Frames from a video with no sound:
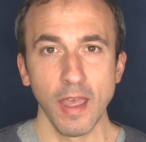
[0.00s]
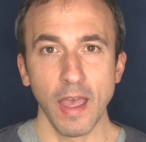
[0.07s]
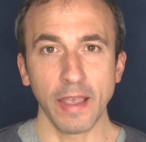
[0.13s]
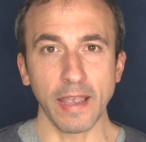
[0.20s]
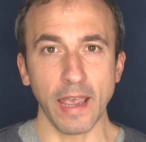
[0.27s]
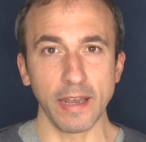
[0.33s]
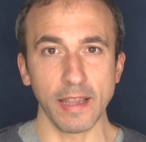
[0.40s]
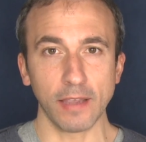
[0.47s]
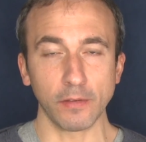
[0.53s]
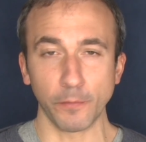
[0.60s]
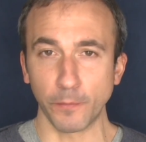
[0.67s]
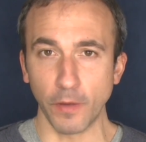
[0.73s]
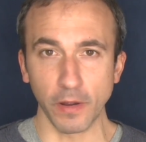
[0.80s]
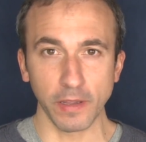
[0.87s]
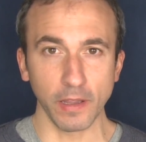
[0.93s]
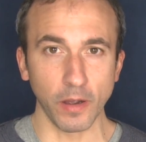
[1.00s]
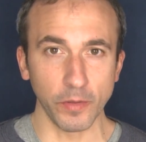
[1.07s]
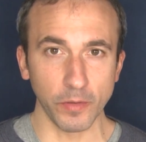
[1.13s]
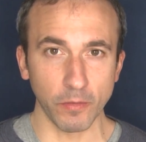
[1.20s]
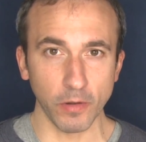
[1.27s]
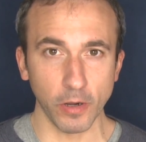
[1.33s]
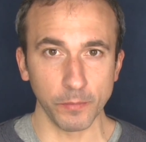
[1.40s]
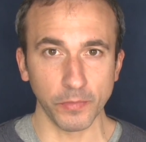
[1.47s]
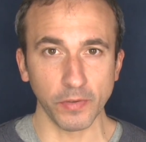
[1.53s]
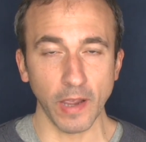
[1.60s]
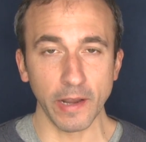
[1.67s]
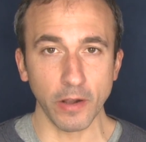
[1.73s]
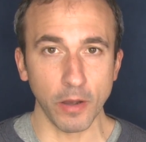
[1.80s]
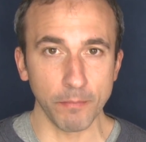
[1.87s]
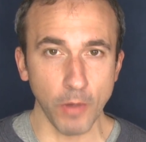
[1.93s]
Again, he has a funky underarm
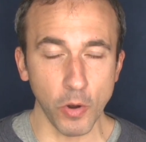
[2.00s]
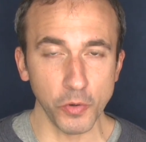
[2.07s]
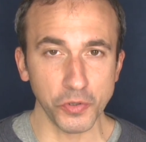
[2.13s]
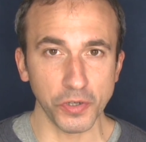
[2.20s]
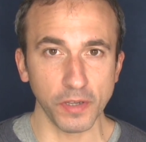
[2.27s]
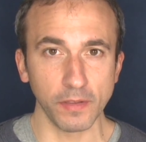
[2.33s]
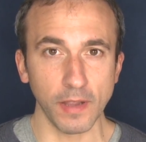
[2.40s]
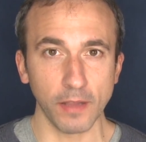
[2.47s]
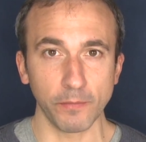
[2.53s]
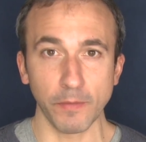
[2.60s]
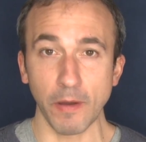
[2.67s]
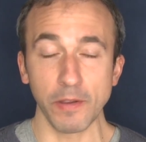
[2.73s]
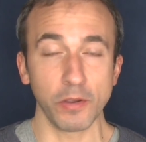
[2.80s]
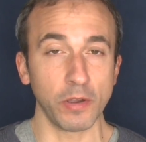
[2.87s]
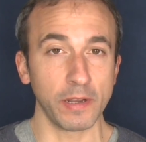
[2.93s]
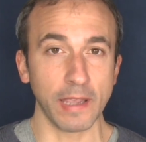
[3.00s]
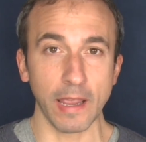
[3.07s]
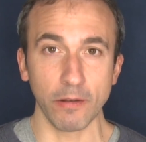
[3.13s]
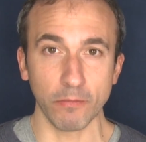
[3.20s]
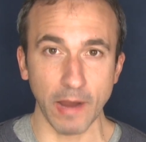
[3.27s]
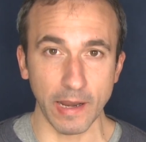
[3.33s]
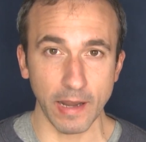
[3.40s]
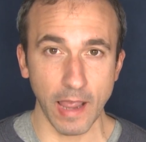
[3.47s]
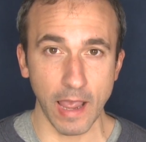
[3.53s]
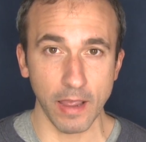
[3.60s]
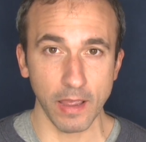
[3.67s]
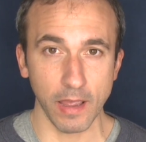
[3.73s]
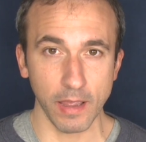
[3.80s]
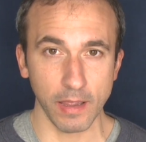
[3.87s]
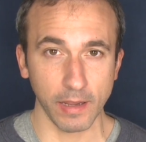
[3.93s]
sidearm motion that's very good
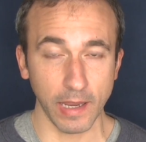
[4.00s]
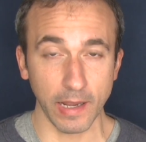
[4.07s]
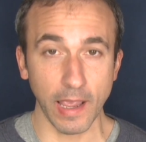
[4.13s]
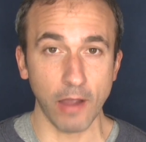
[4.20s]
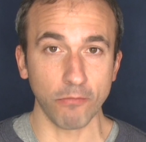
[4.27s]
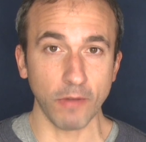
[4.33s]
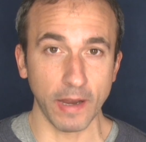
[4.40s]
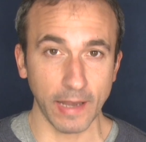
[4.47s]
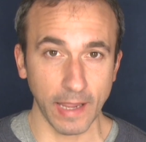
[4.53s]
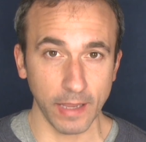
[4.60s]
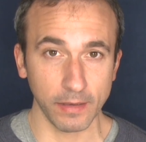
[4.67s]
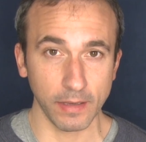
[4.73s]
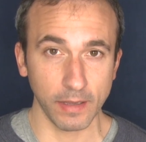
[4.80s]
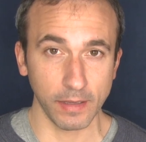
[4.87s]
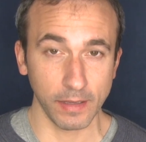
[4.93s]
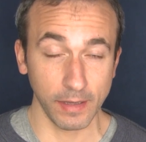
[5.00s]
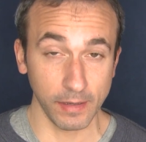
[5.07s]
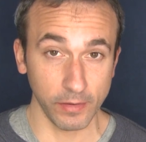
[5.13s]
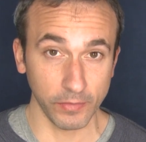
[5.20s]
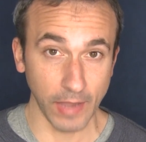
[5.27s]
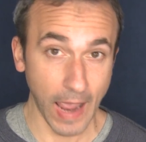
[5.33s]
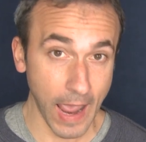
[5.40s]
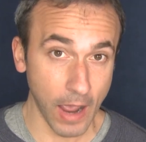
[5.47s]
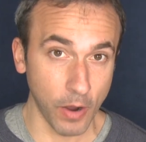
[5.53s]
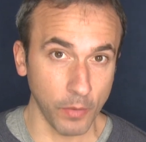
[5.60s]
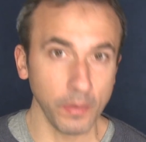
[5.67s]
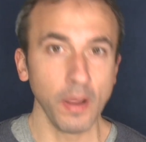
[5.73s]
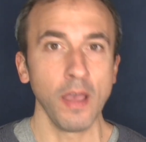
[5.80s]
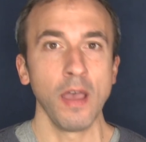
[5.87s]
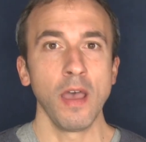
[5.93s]
at getting out right-handers out.